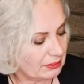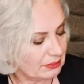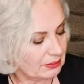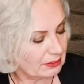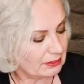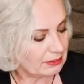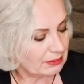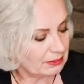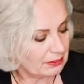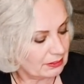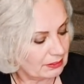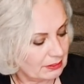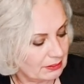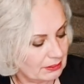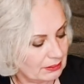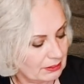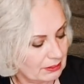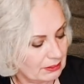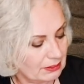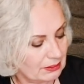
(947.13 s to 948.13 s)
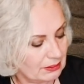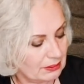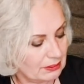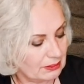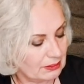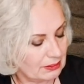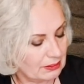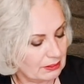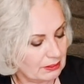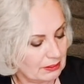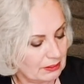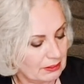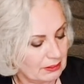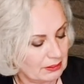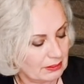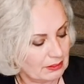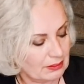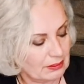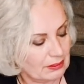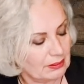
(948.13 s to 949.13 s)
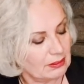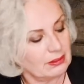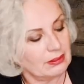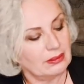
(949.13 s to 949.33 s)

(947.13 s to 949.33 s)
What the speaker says: (silence)